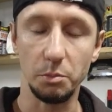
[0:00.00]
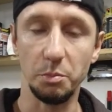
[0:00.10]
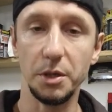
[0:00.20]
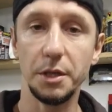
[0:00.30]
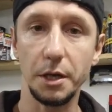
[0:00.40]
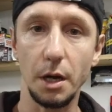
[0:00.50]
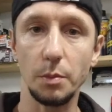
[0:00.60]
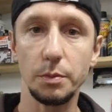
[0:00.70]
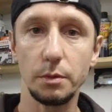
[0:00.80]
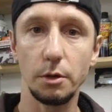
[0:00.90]
building
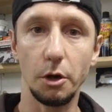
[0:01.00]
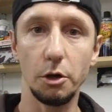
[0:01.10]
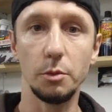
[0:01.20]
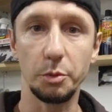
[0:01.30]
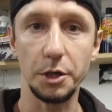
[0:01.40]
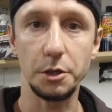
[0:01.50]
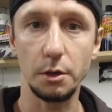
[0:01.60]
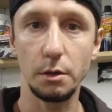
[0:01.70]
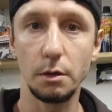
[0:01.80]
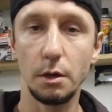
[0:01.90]
up oil
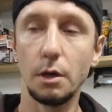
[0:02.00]
pressure